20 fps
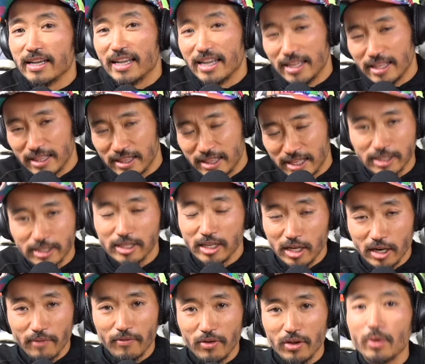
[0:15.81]
In this
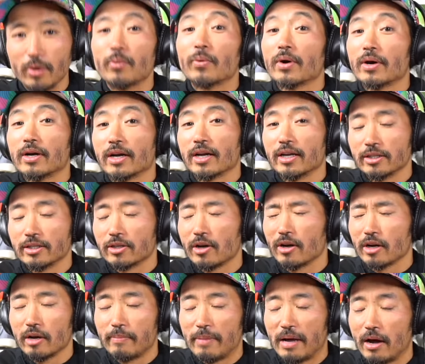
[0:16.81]
interview, we're going to
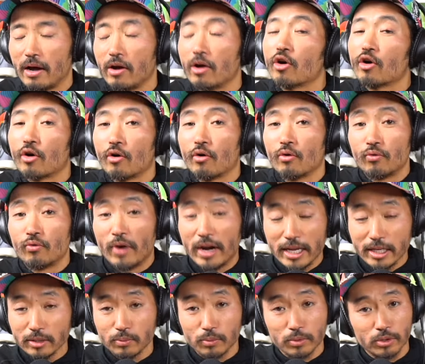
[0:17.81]
talk about her
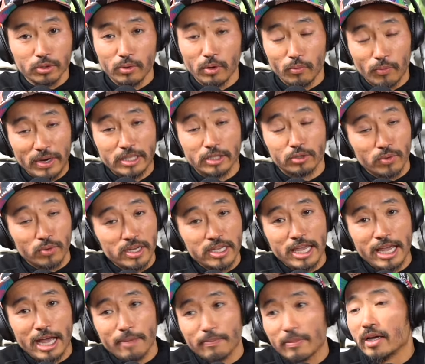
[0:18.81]
race. We'll do a race
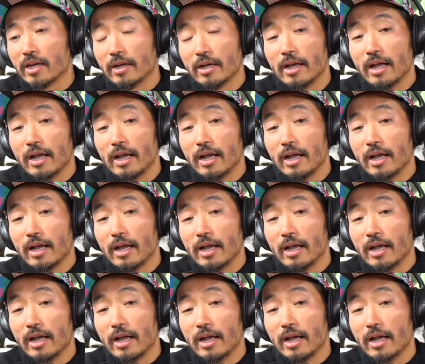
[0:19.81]
recap.